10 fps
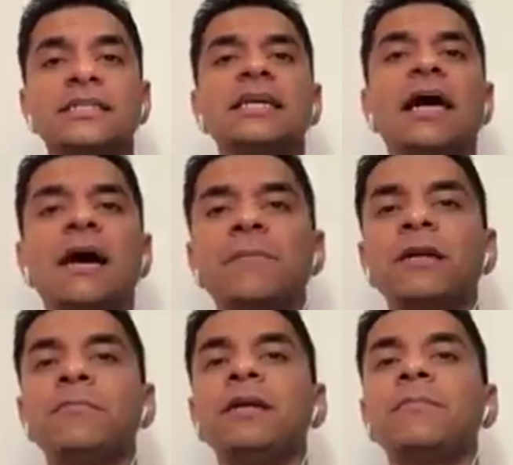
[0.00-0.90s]
This can
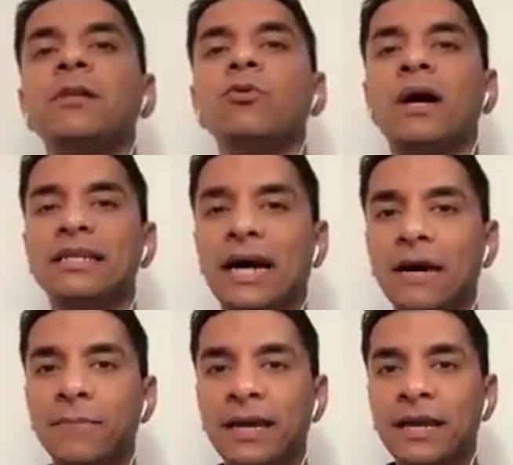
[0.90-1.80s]
happen in people who are
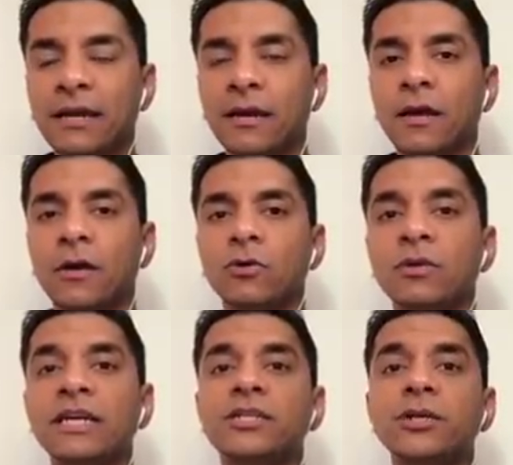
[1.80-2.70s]
diabetic,
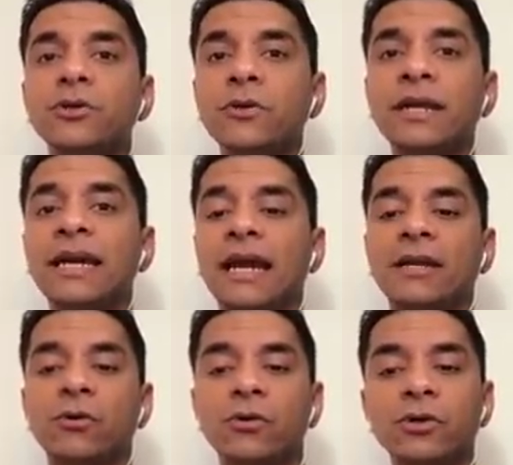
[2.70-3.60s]
who need to urinate
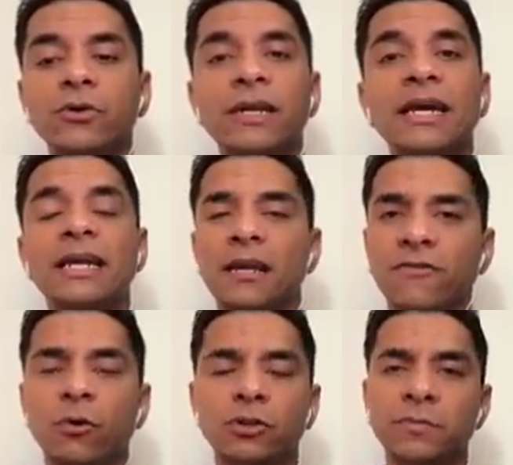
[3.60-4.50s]
and don't urinate, and
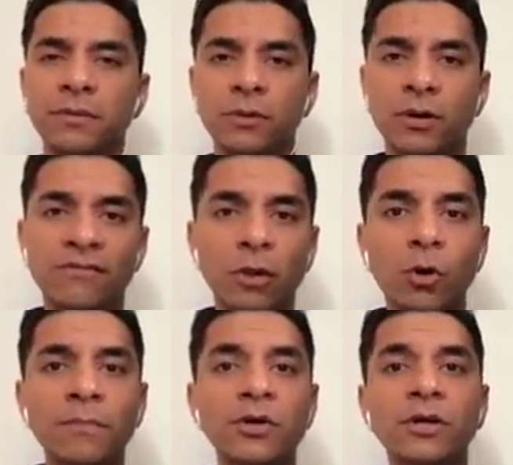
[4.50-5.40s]
of course, people who have
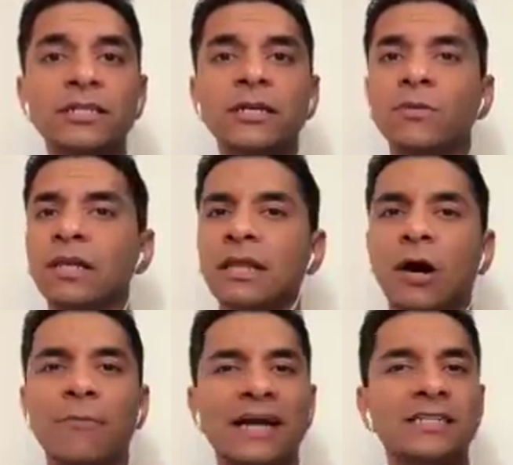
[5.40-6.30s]
low immunity will
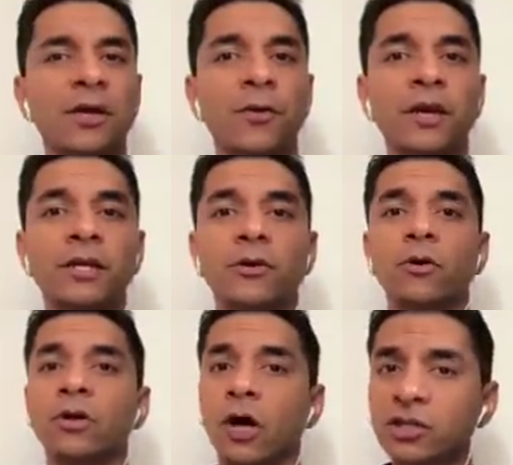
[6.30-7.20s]
allow bacteria to
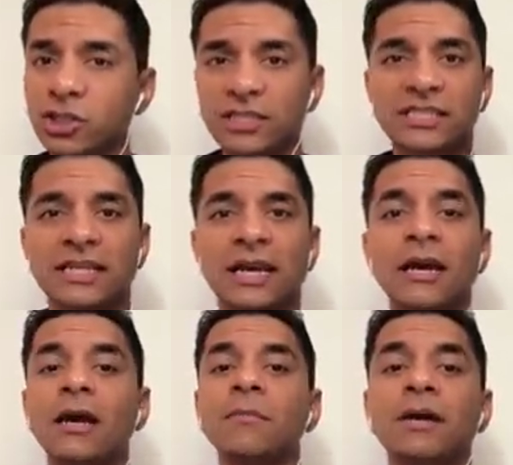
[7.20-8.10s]
grow not just
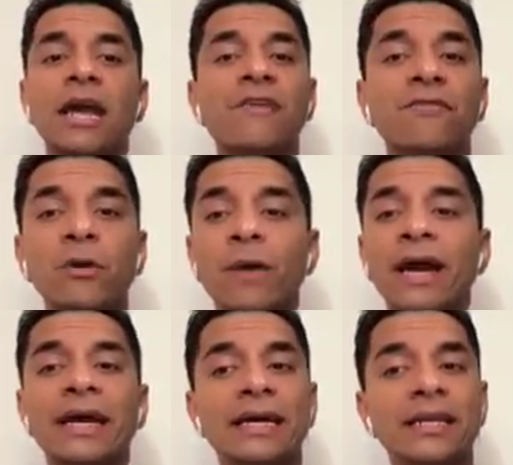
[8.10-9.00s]
there, but
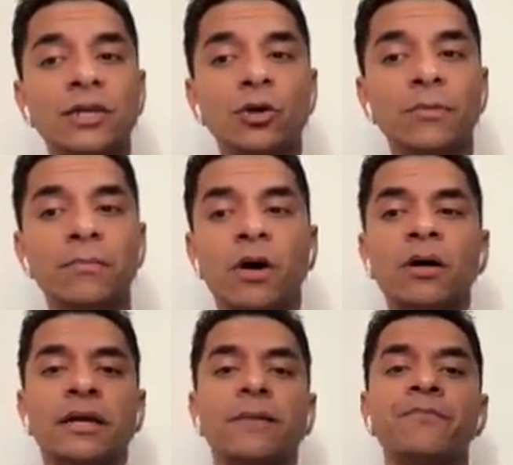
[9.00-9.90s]
everywhere in the human
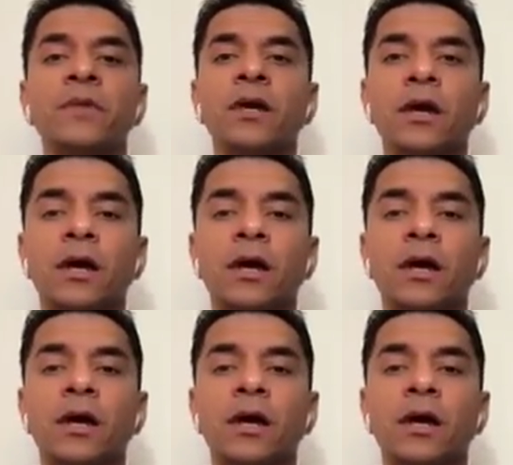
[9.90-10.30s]
body.